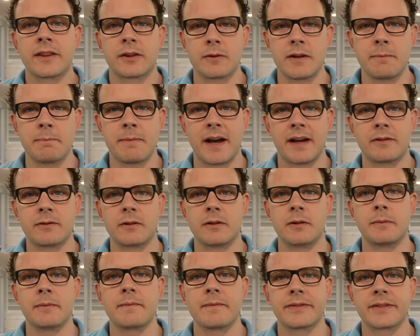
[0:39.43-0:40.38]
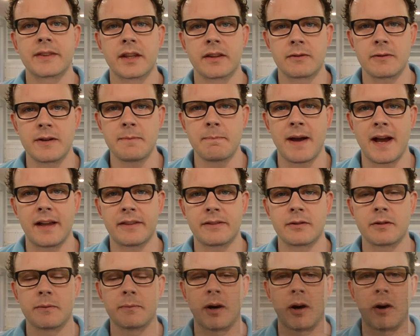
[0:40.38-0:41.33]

three-bedroom, three-bathroom